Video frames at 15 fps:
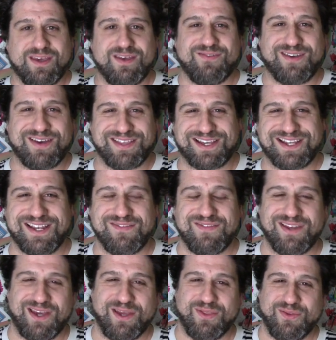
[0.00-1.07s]
rather
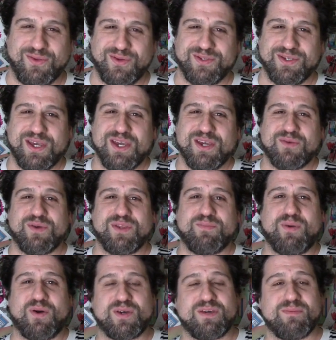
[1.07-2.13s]
cleverly, I thought, with
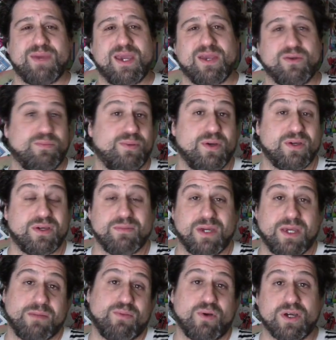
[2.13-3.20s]
Pokemane,
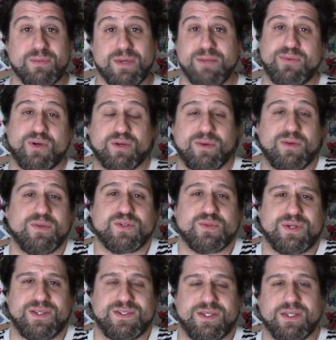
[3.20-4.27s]
which one
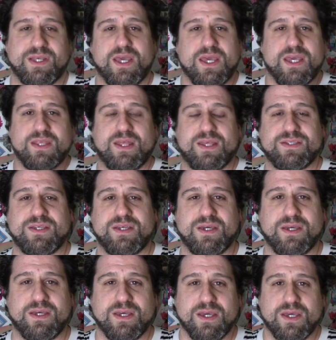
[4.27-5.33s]
is it? That's
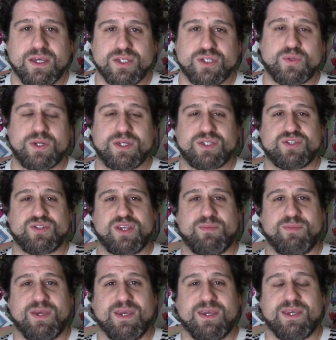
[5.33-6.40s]
her Twitch stream
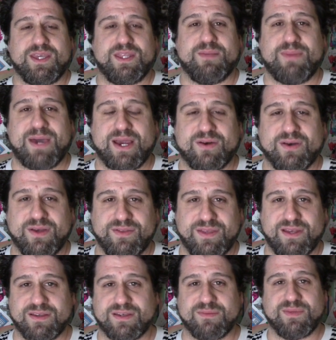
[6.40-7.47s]
in the background there.
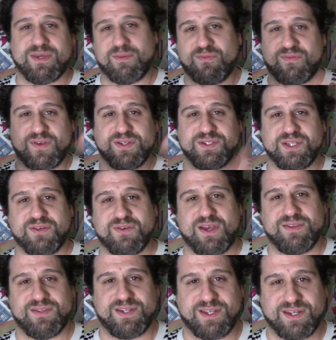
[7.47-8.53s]
Look at me, I'm floating
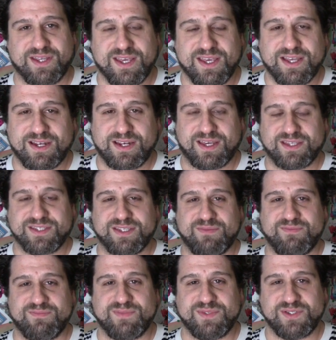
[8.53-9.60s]
around in it like
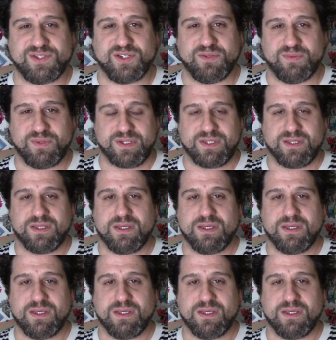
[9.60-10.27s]
some stupid